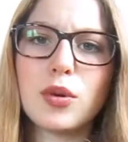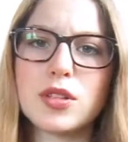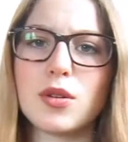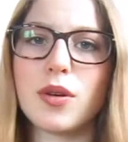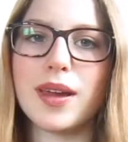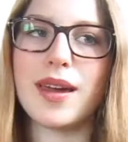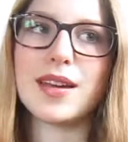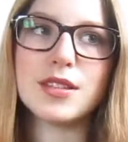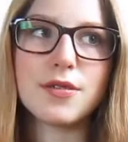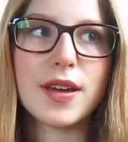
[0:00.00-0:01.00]
wasn't quite
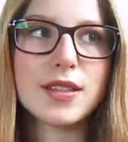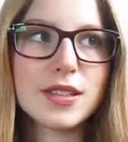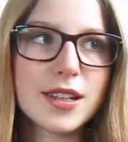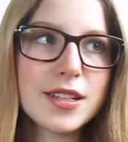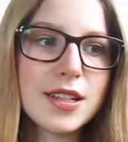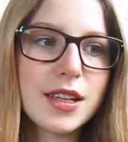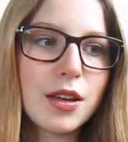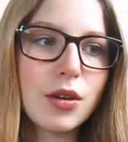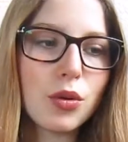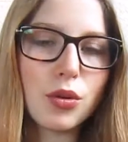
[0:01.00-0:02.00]
as
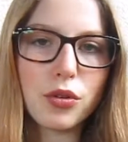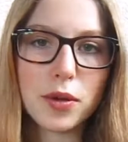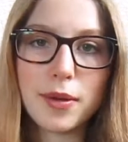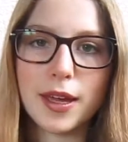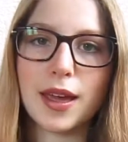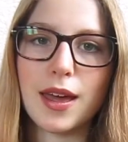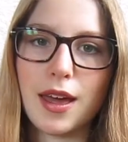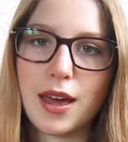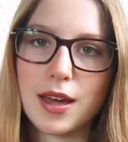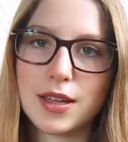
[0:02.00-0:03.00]
fascinating or gripping
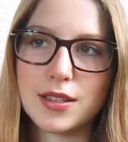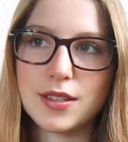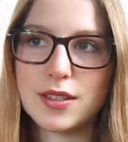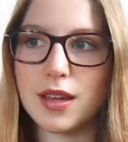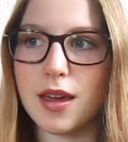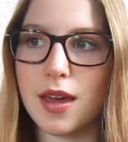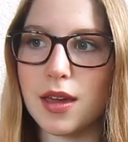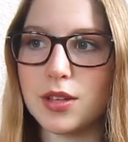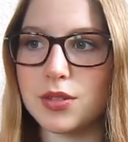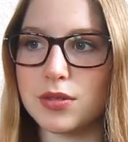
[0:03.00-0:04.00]
as, say,
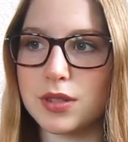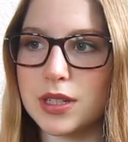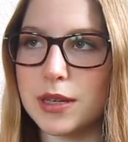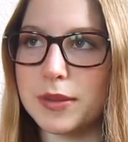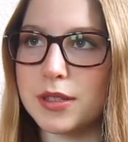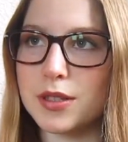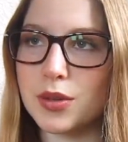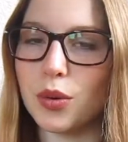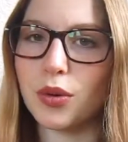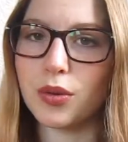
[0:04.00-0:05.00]
Angels and Demons
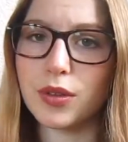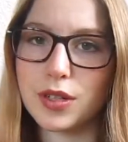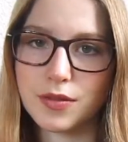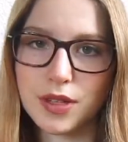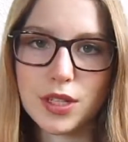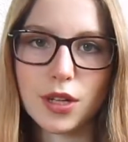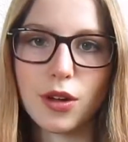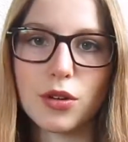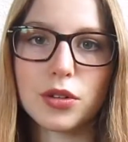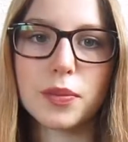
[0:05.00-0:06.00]
or The Da Vinci
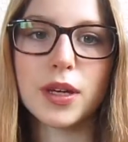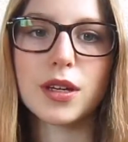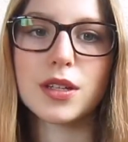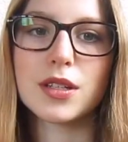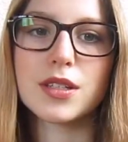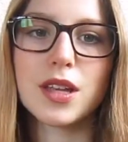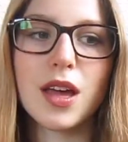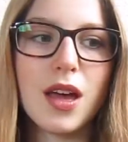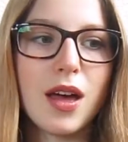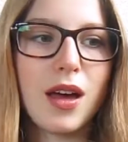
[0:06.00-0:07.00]
Code, because
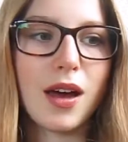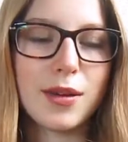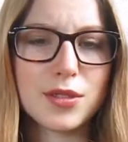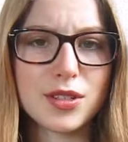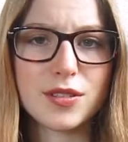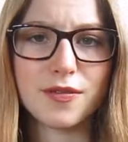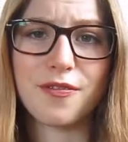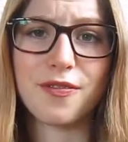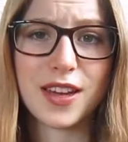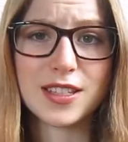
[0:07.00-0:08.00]
I'm just
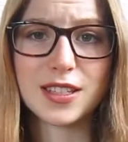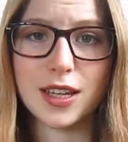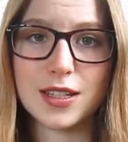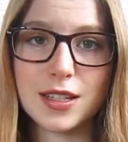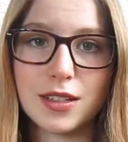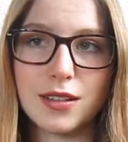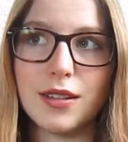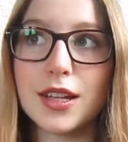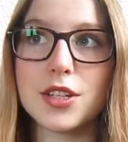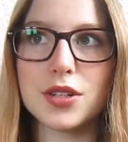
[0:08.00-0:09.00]
fascinated,
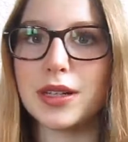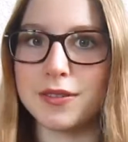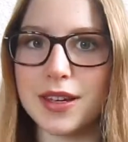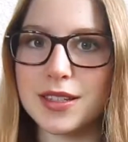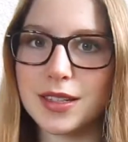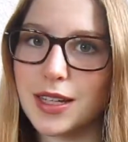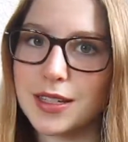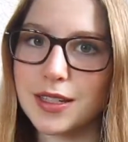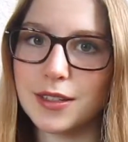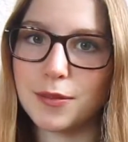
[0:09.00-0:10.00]
literally
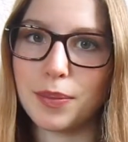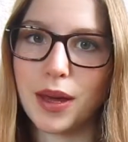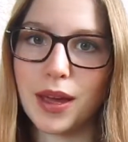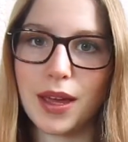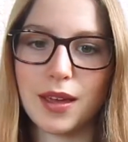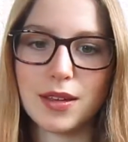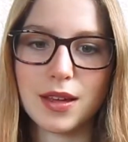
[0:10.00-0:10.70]
fascinated by